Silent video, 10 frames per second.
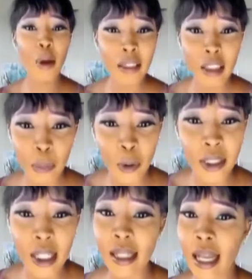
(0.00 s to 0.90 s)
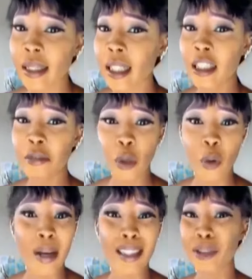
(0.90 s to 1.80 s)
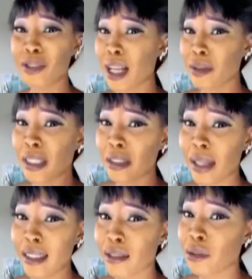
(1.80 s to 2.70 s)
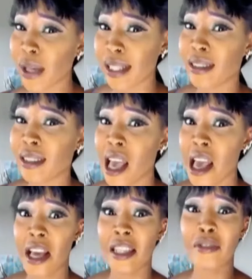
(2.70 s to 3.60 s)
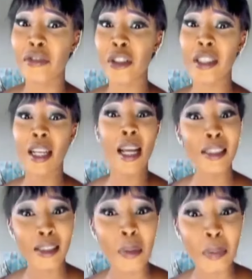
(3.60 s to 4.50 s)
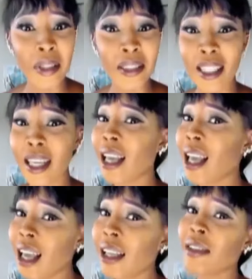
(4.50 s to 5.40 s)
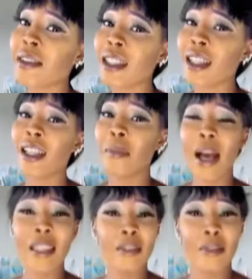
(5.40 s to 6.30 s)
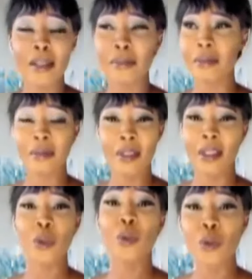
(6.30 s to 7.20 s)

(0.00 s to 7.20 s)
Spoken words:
this process, now they give me hope. I don't try to kill myself twice. The first time he stopped me, say, hey, my giver, 2